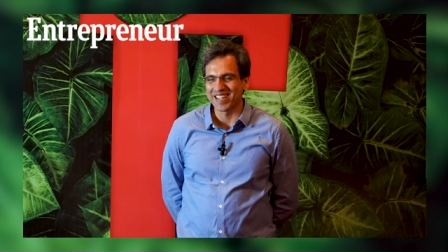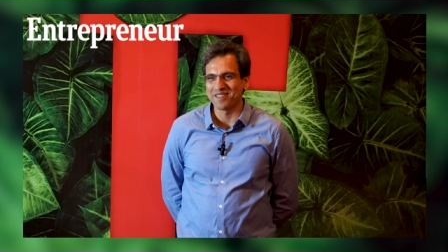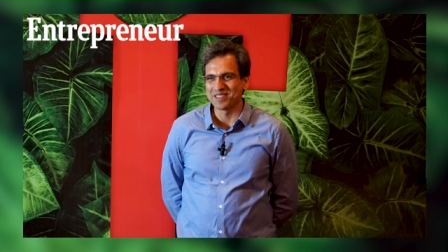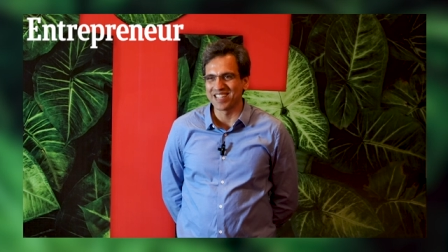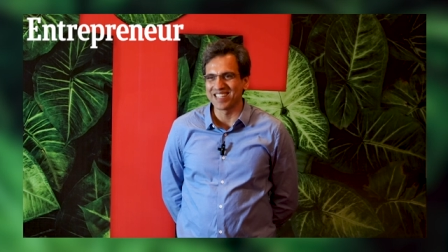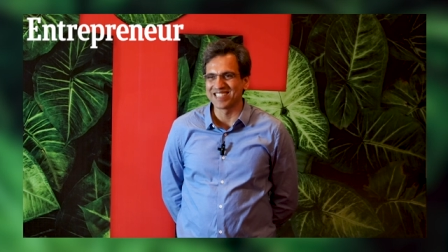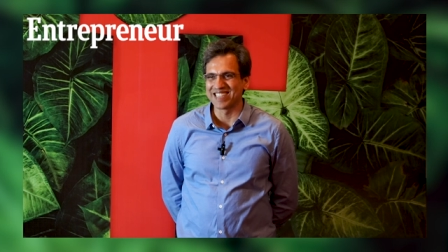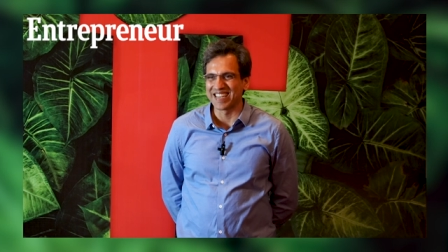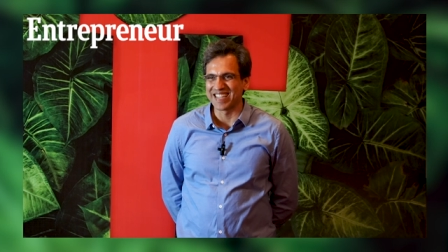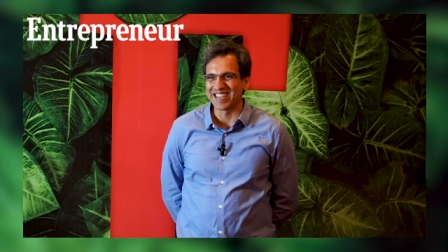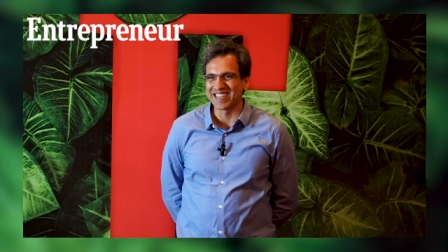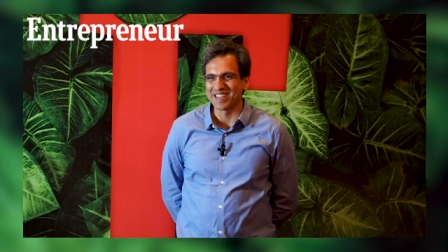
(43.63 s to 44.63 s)
Everything is
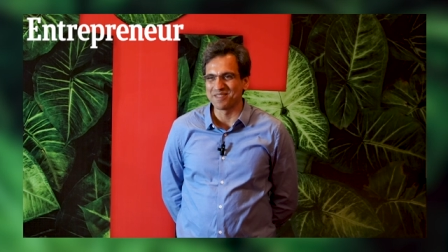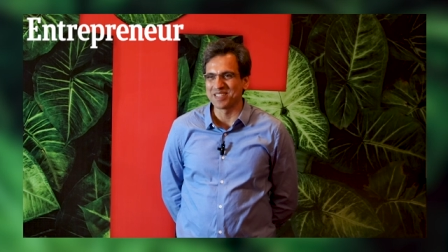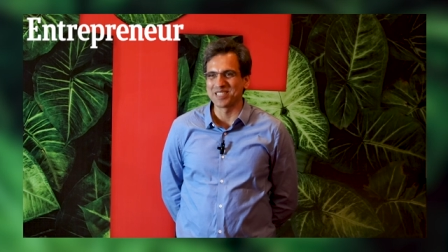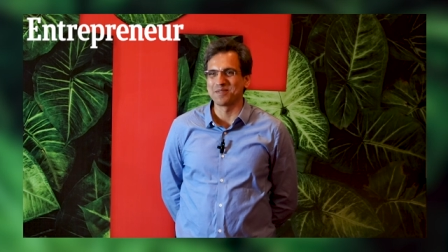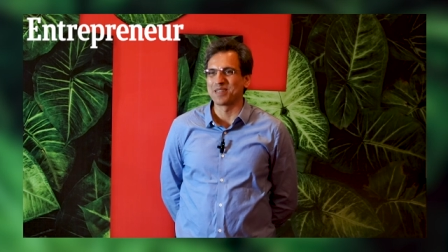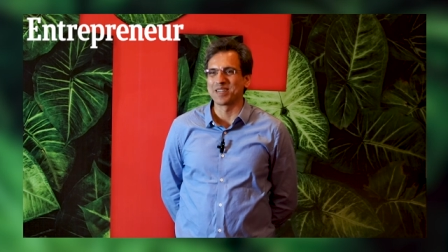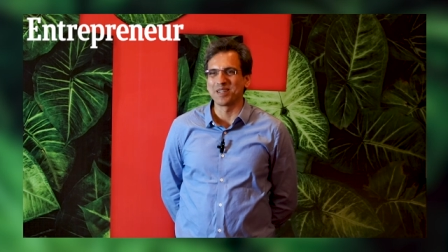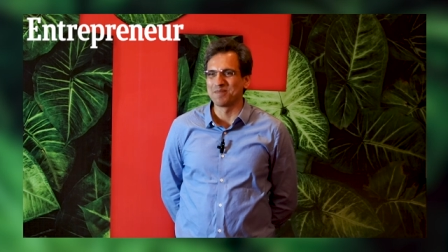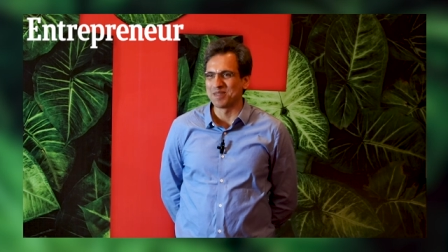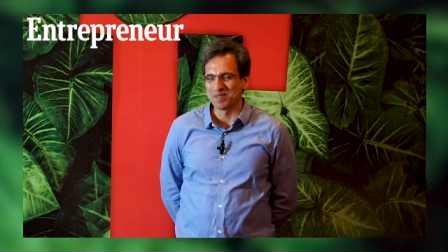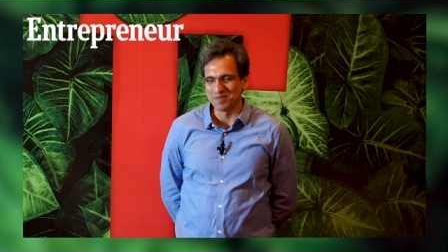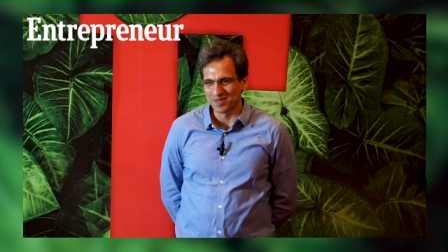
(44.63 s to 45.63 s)
delegated, everything is being run
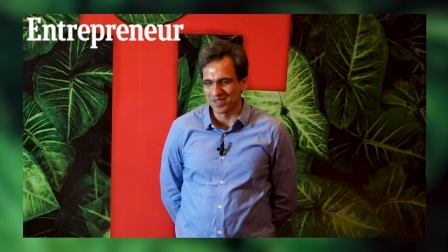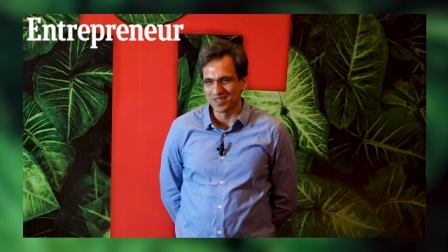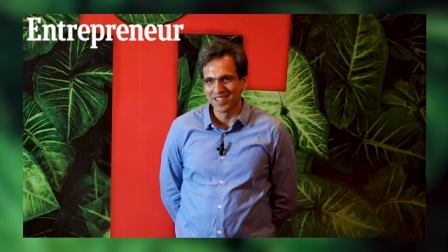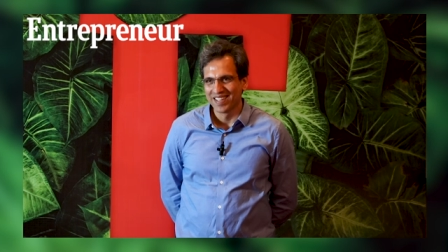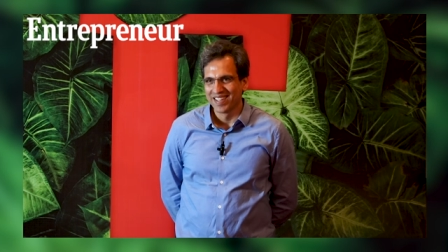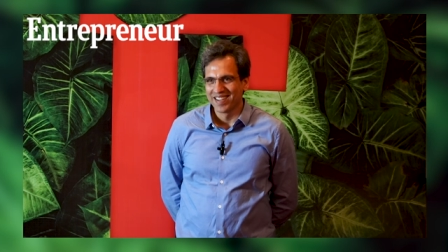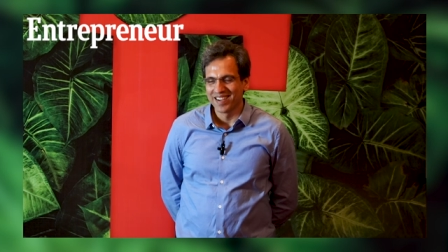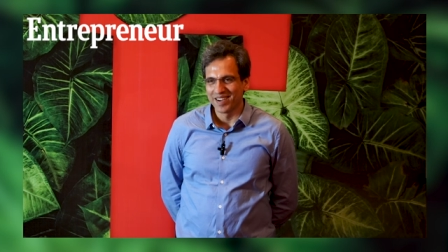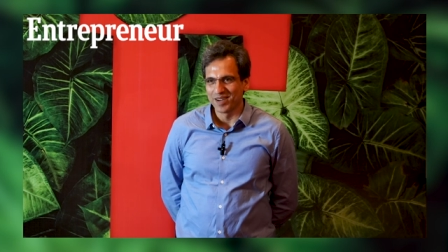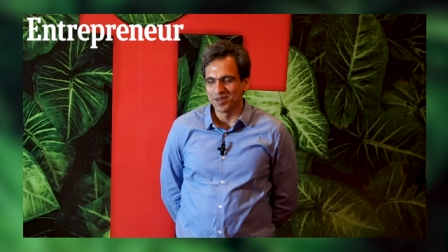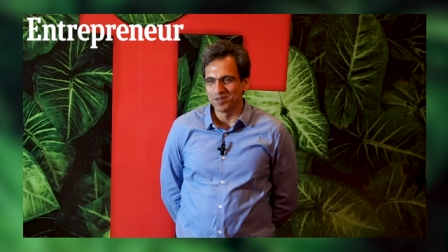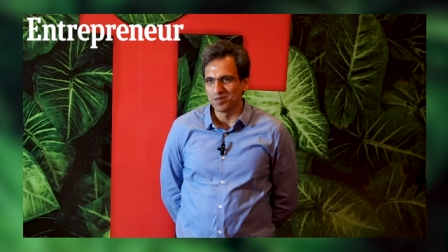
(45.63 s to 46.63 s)
by people
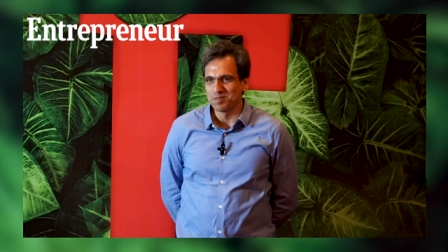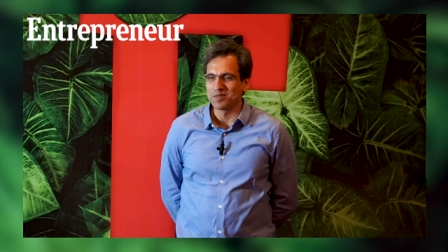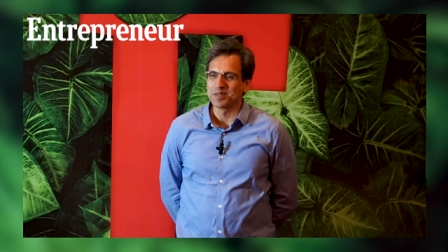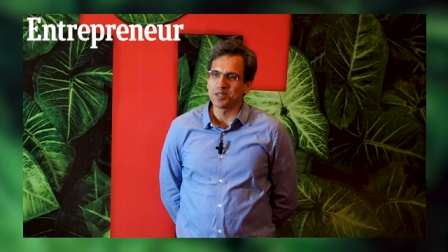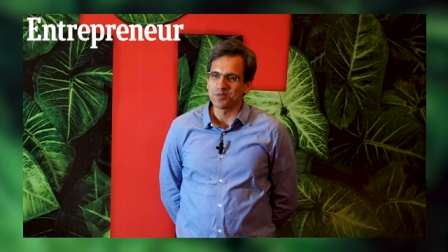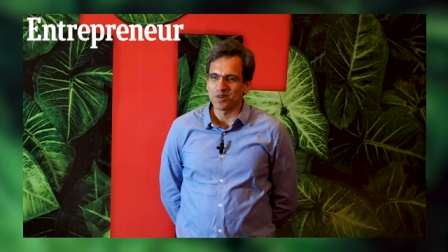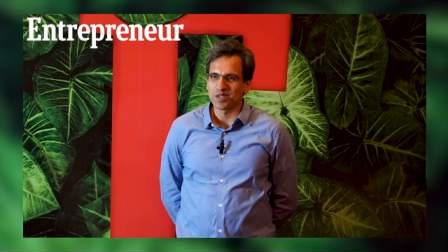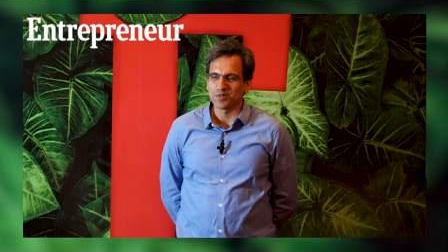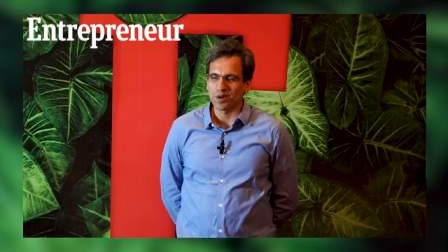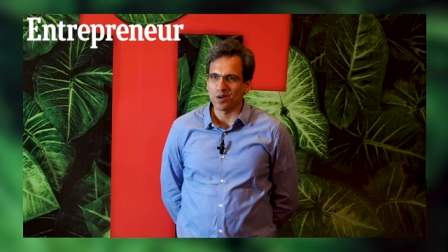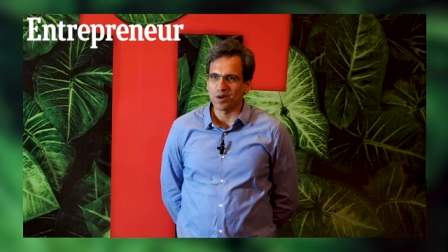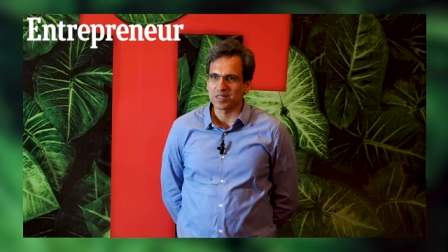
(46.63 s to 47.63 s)
who have been with InfoEdge
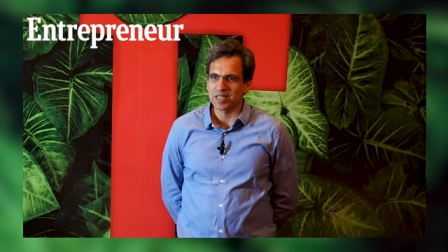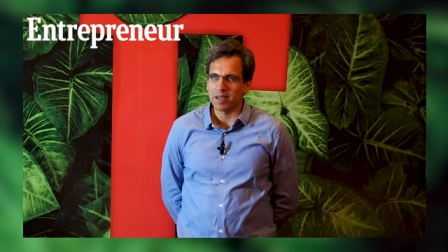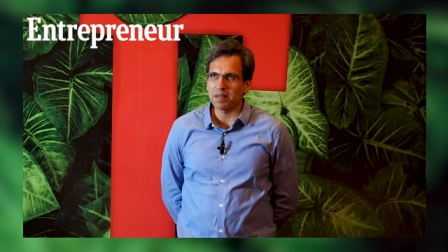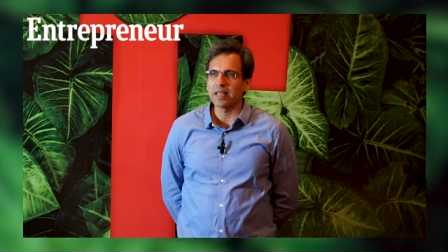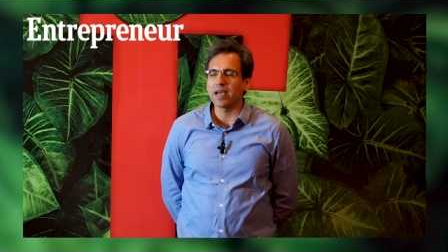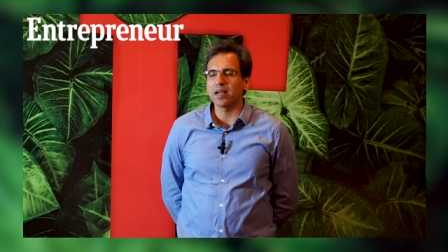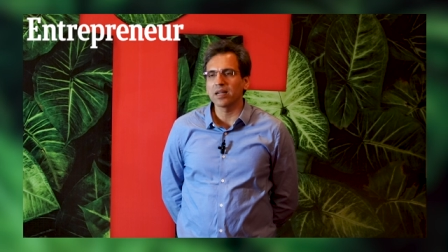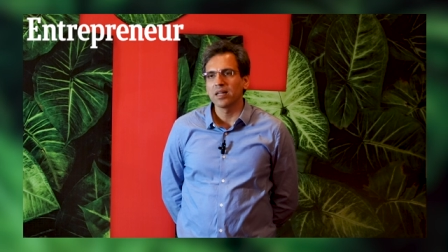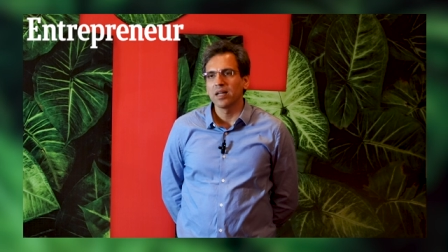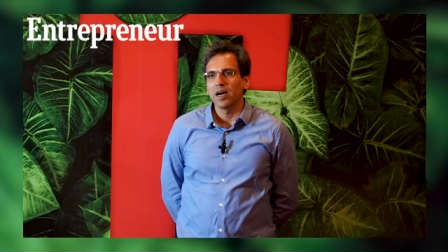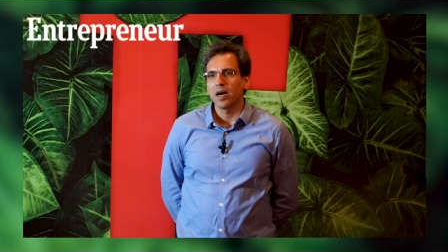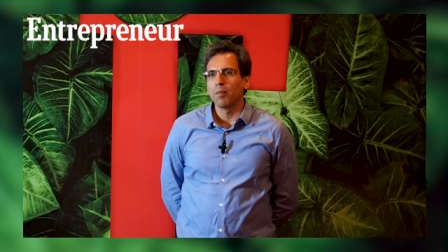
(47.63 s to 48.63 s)
for a long time. And they are
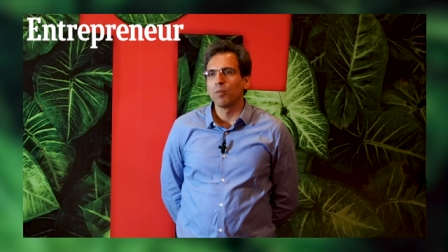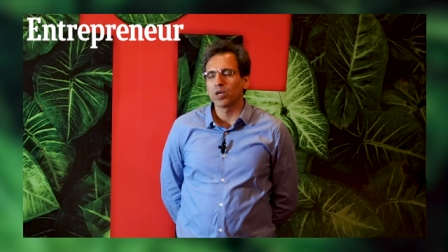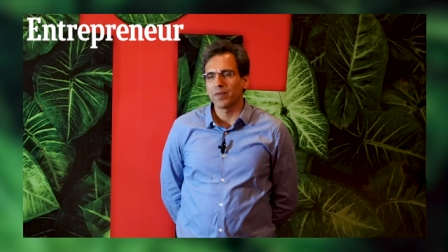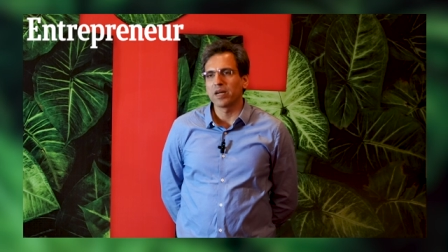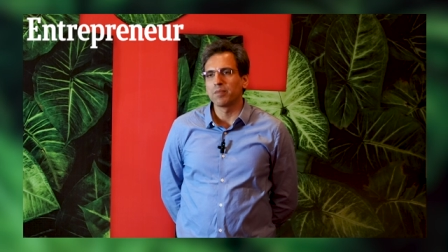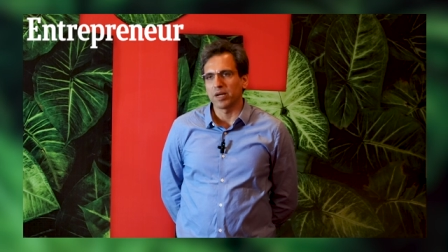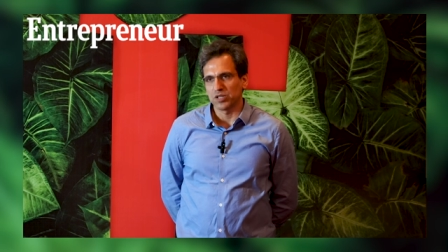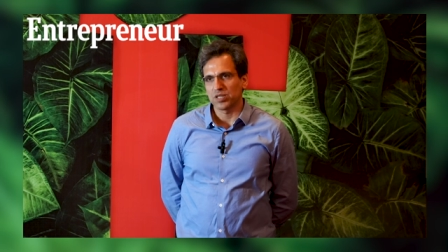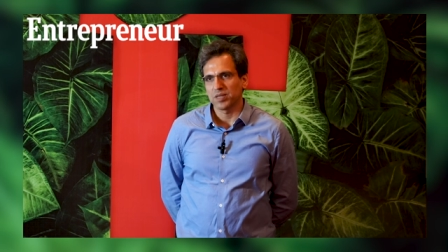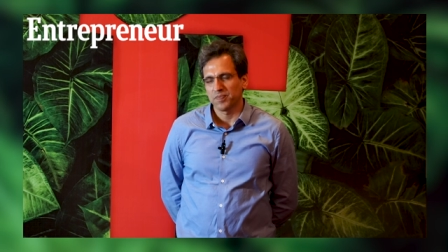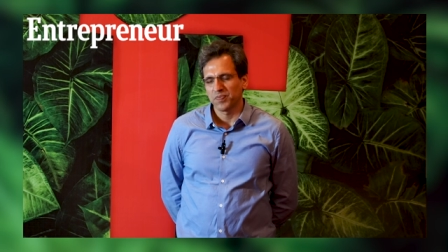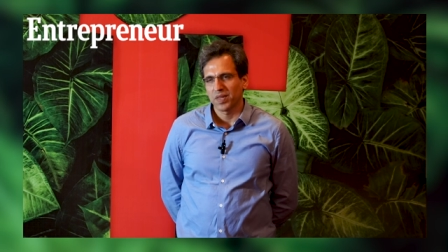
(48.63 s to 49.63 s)
a motivated bunch.